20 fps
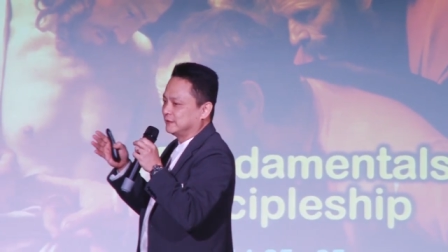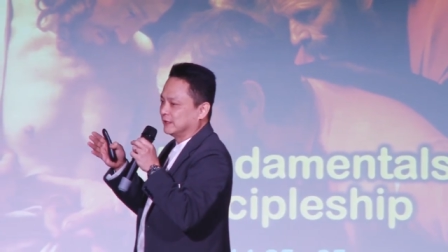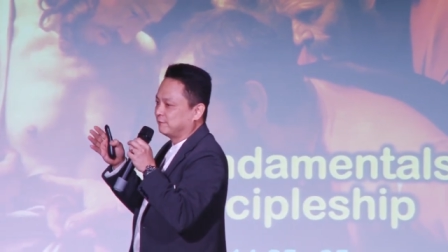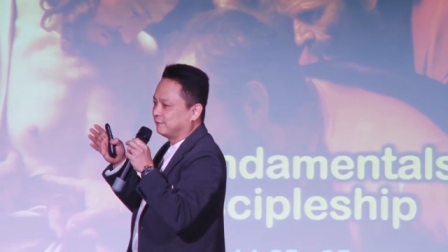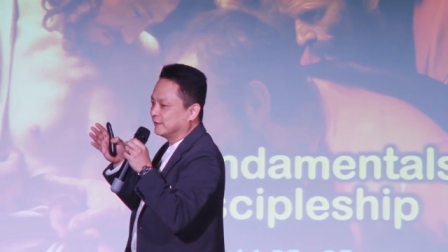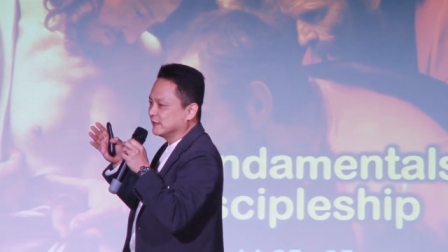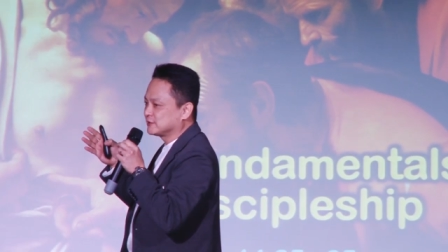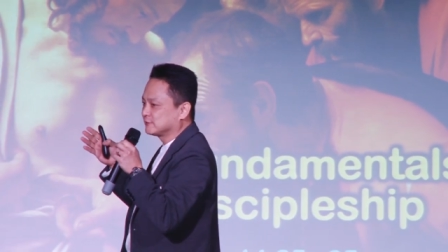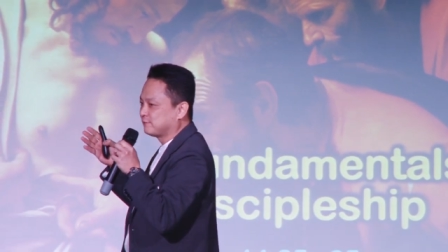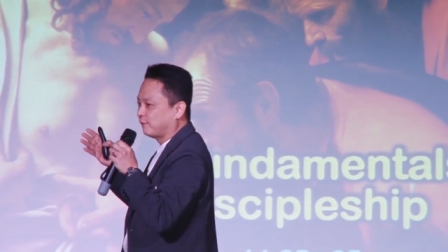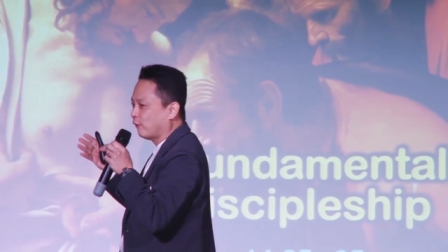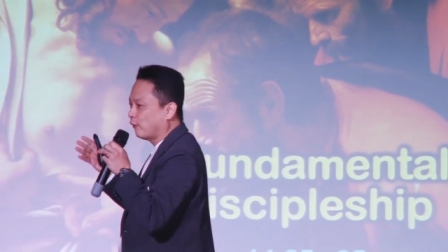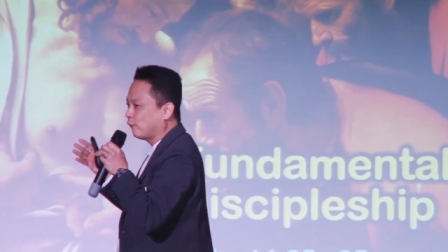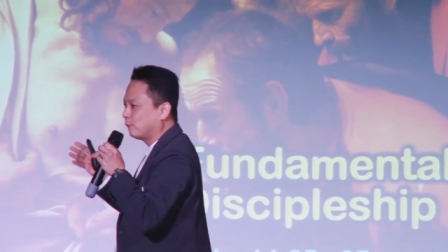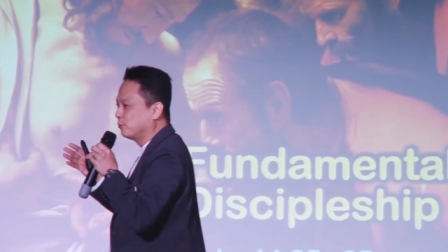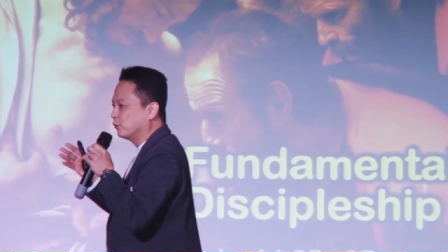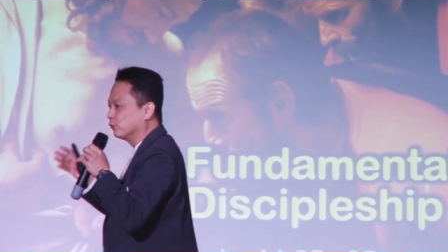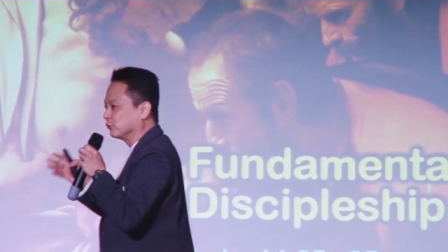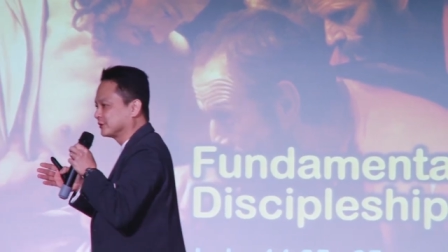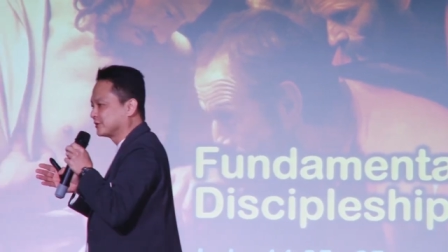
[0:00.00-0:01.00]
the first
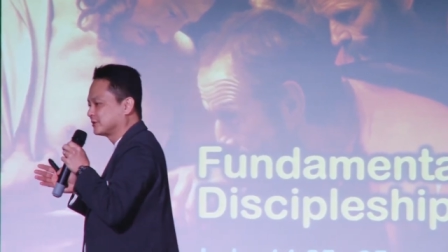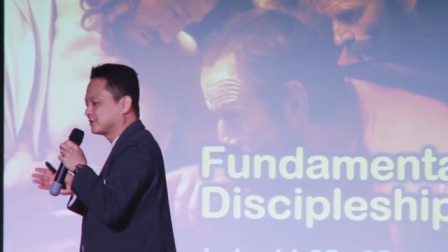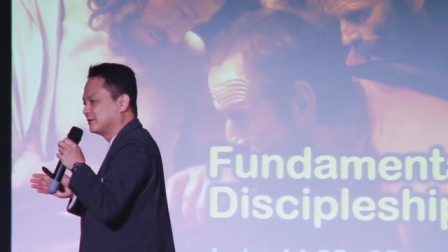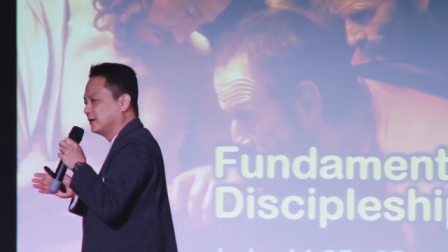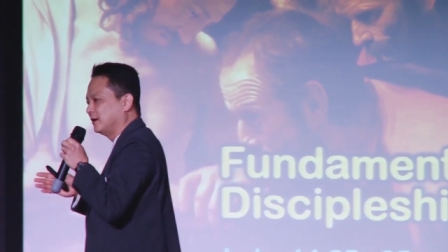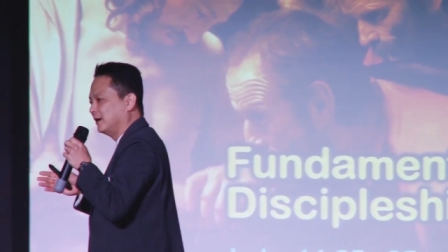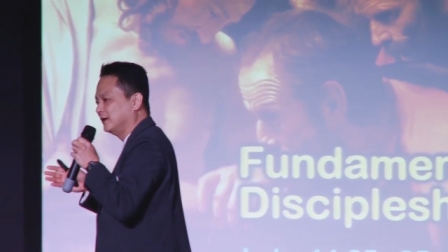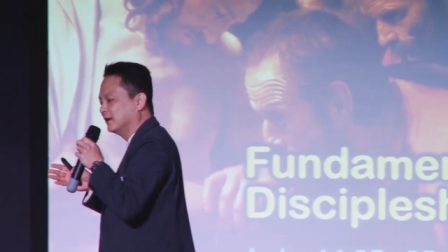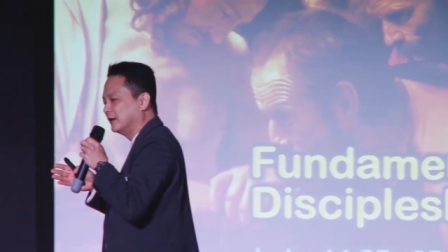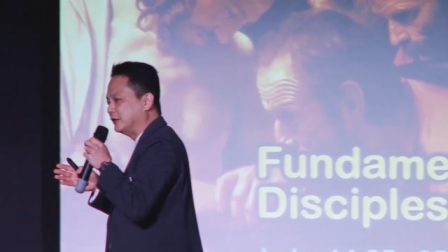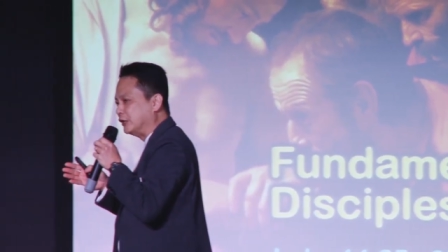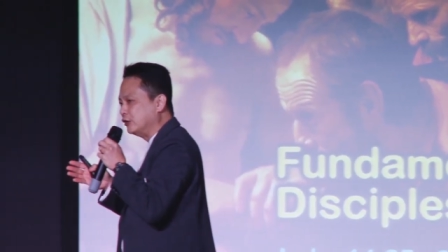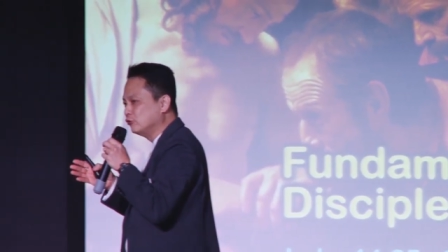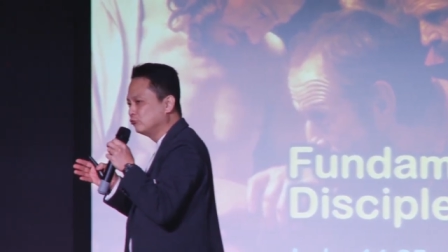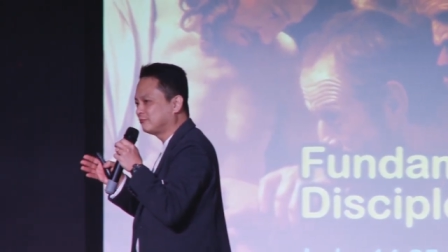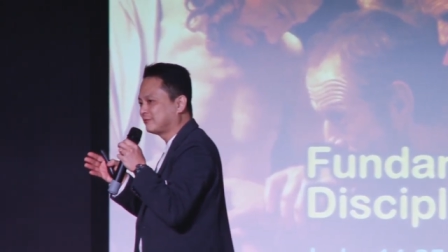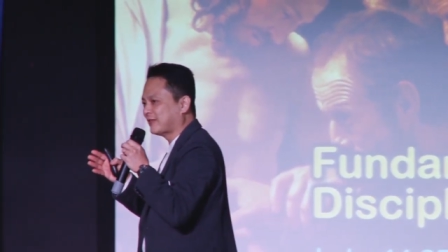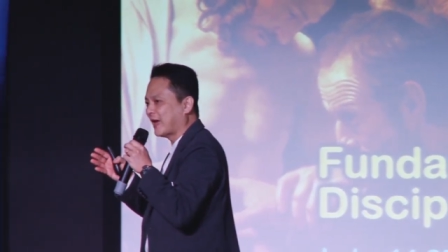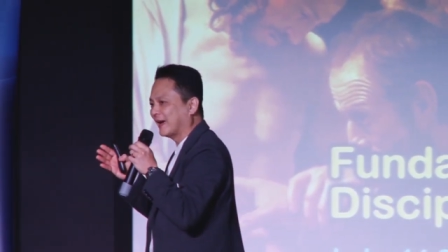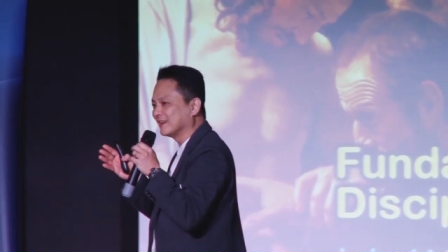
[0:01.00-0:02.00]
four books in the
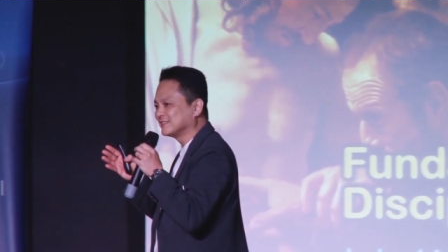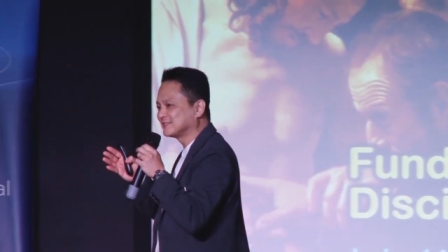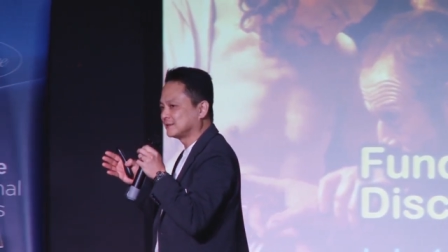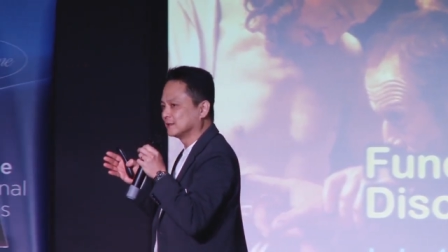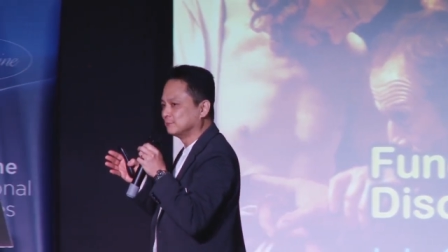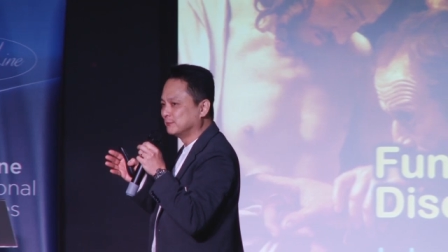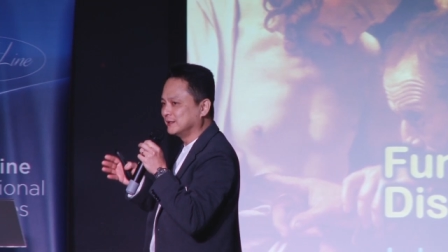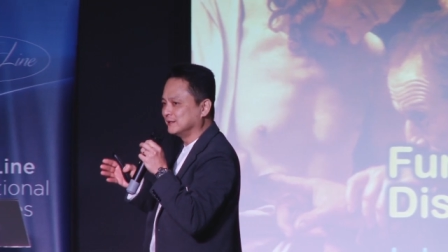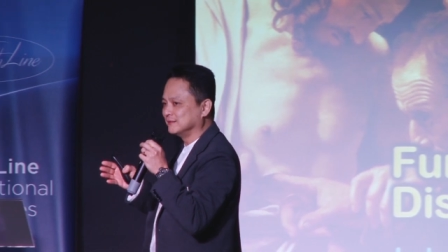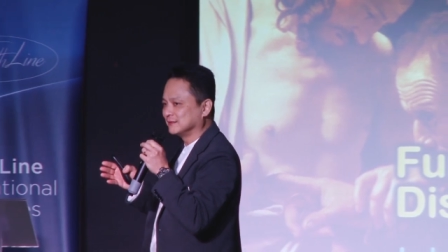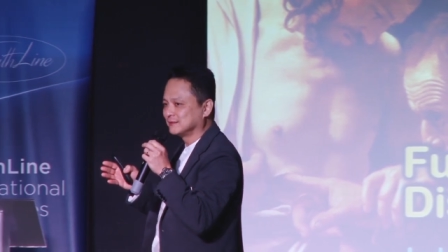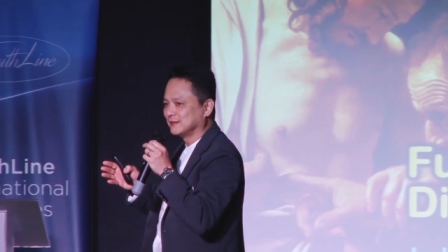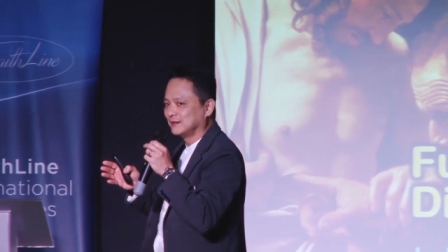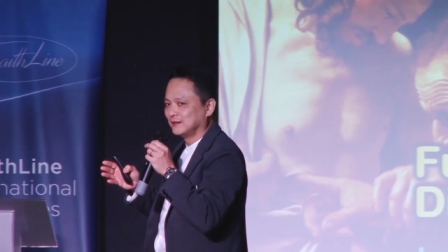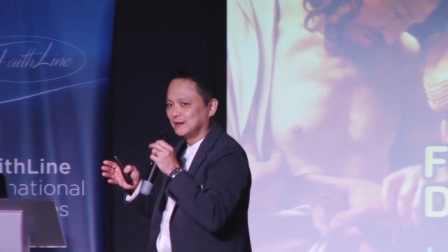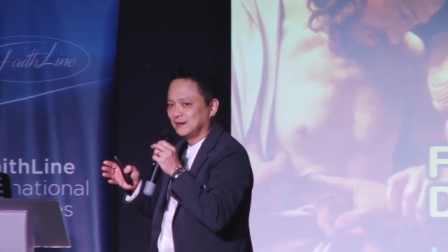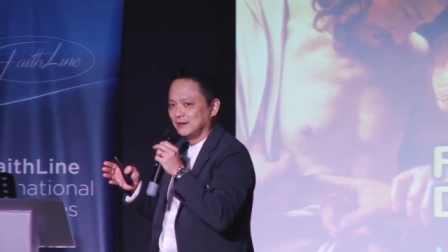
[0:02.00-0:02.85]
New Testament,